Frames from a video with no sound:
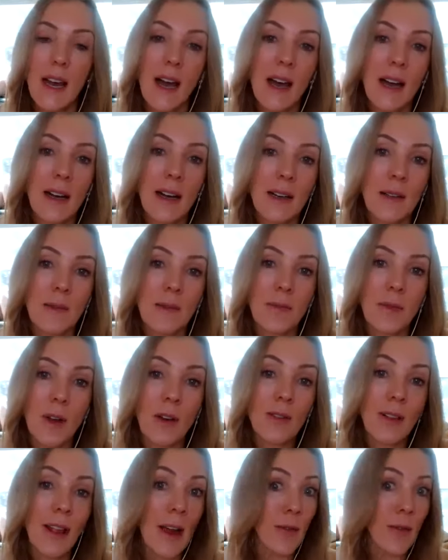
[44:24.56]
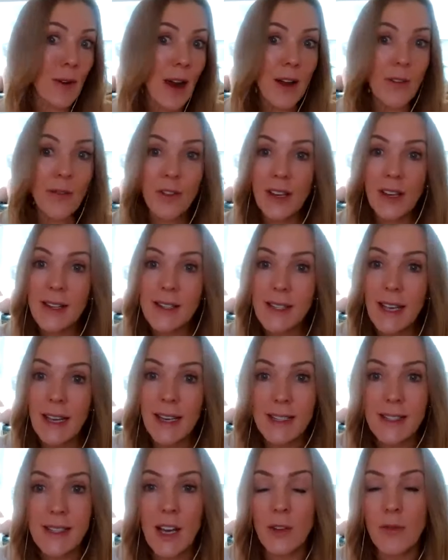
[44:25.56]
around things
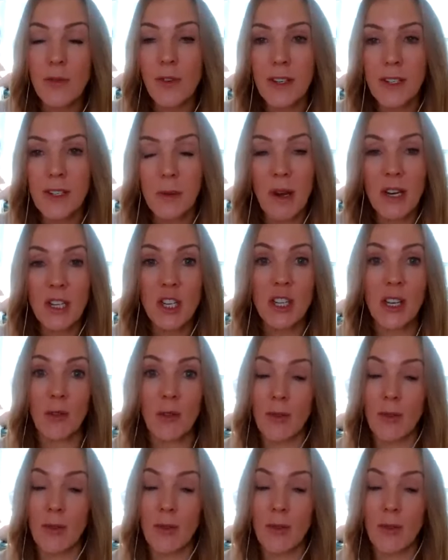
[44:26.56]
like self-expression,